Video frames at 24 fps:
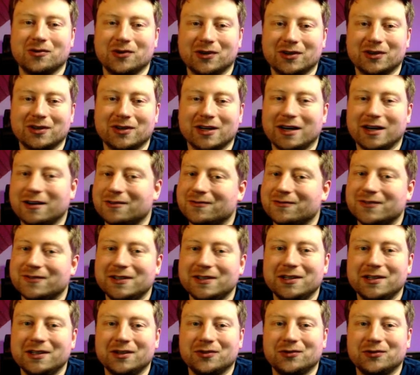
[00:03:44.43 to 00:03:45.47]
if you want to
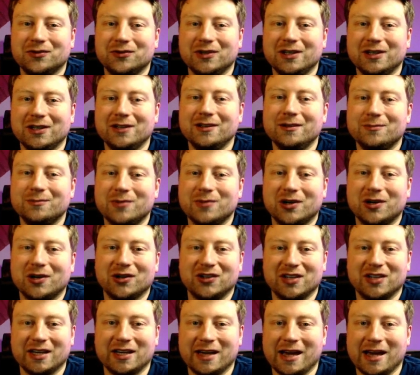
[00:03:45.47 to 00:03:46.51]
find it, feel free to
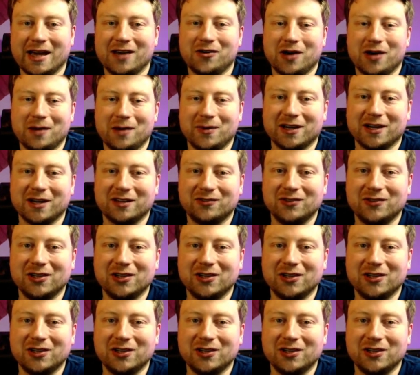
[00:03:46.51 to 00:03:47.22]
pause the video again.